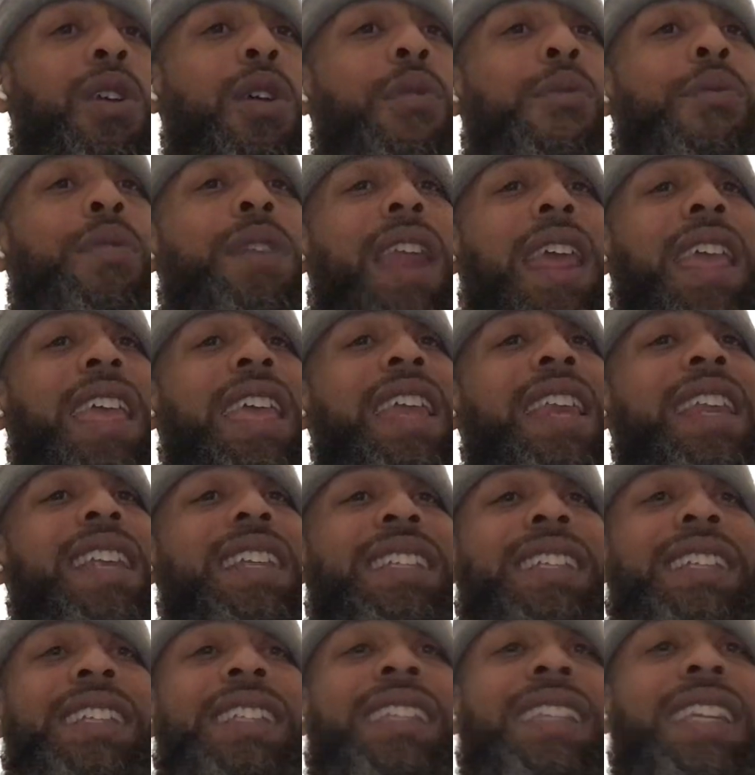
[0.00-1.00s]
when they get
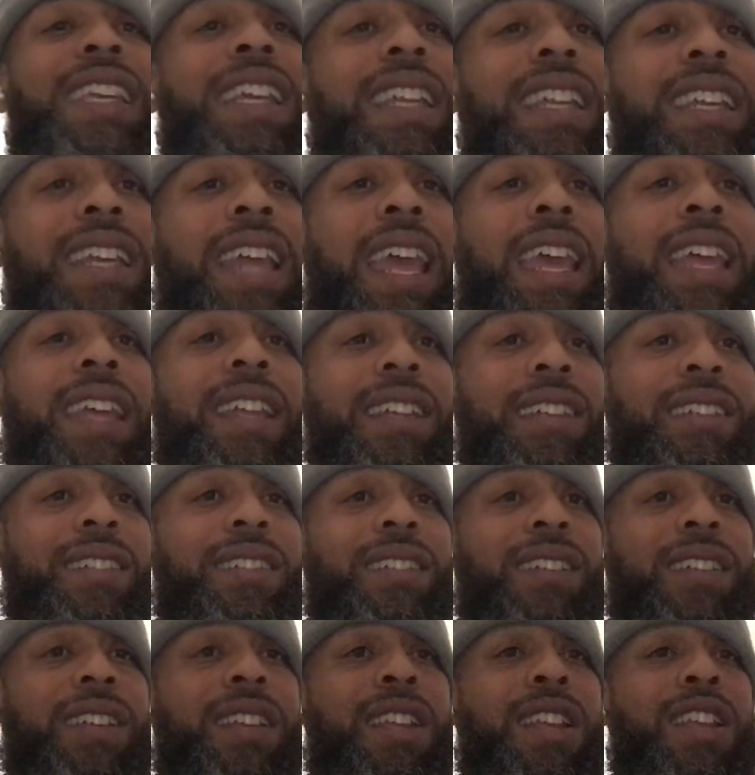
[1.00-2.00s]
into teenage.
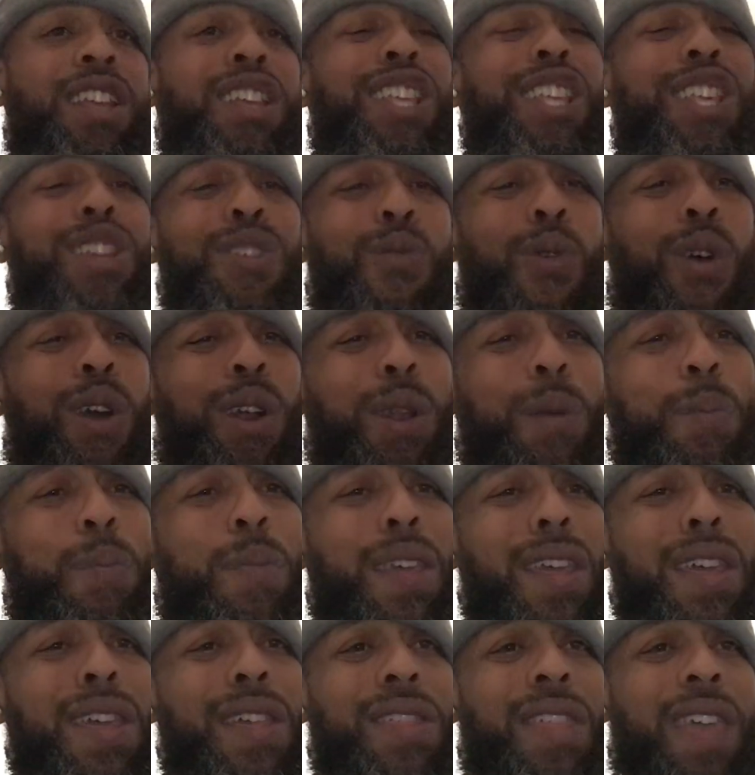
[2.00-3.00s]
You want to
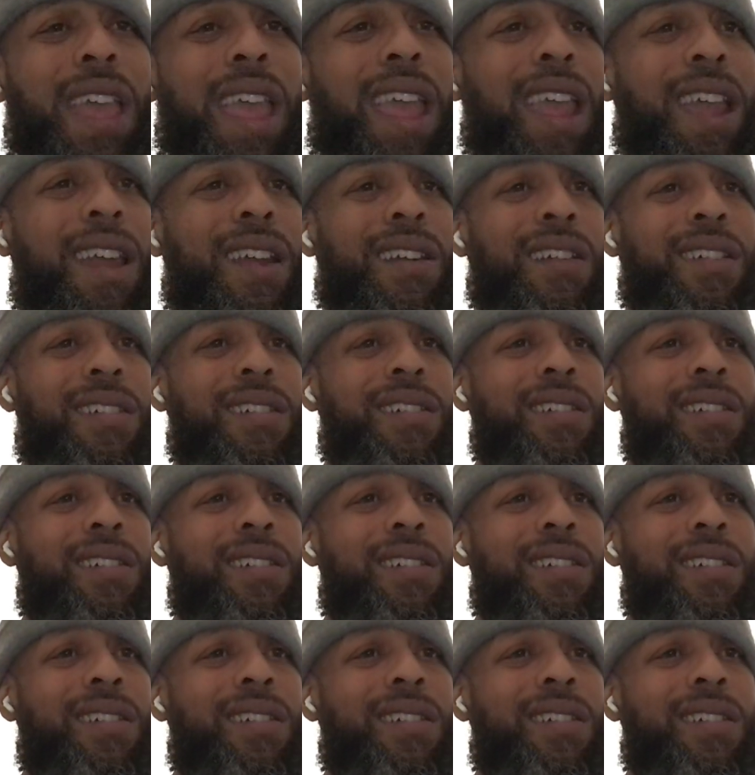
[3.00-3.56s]
be there